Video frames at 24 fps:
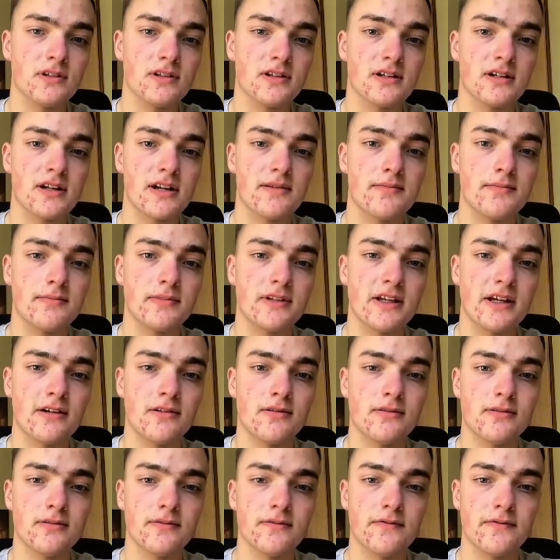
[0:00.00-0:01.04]
came
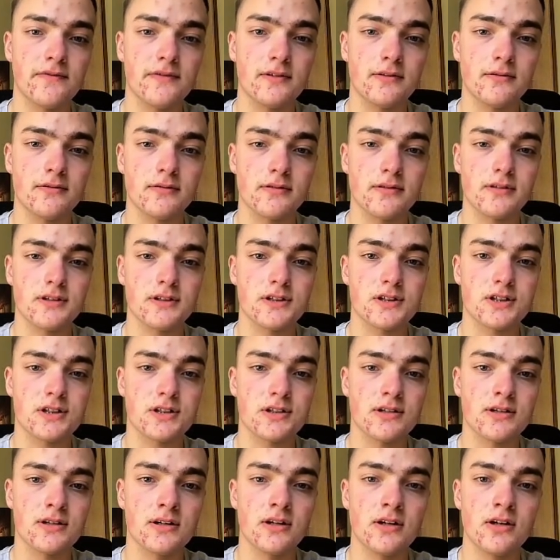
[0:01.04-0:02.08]
down, filled this
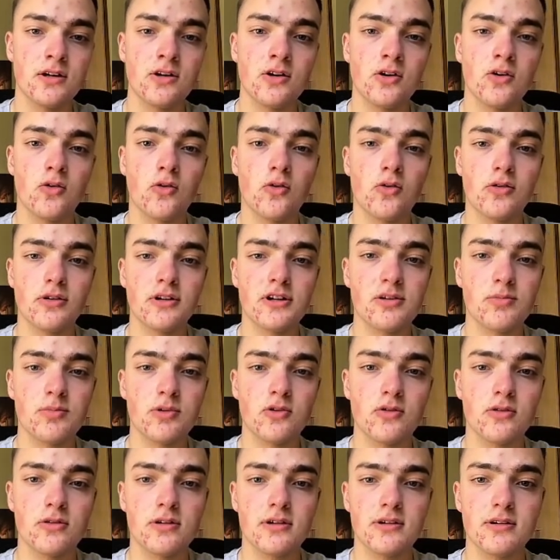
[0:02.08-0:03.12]
order
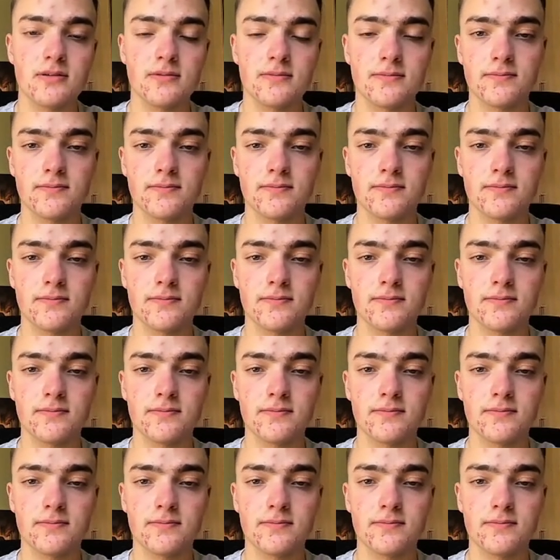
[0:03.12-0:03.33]
block,